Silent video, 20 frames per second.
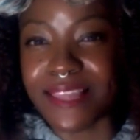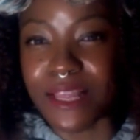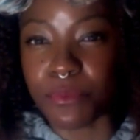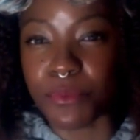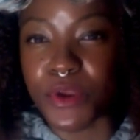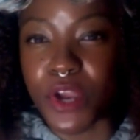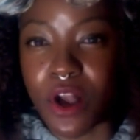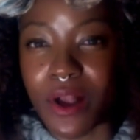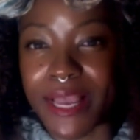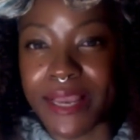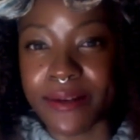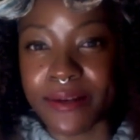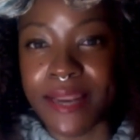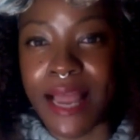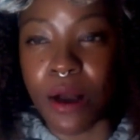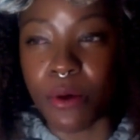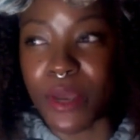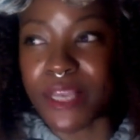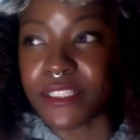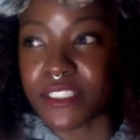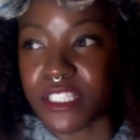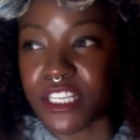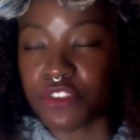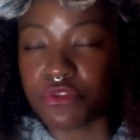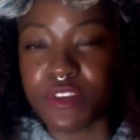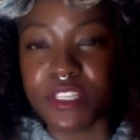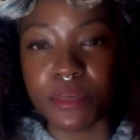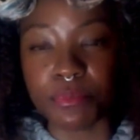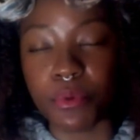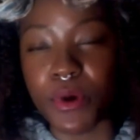that we are in now. It's
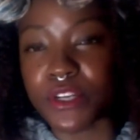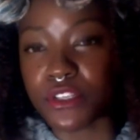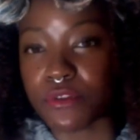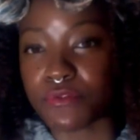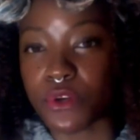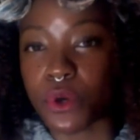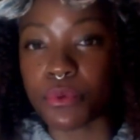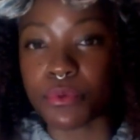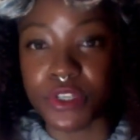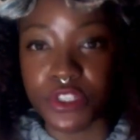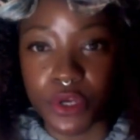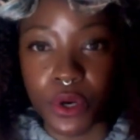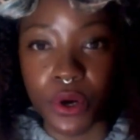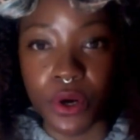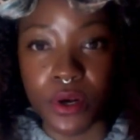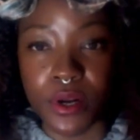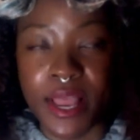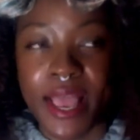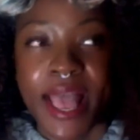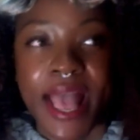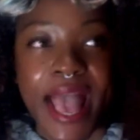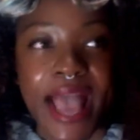literally the point of no return.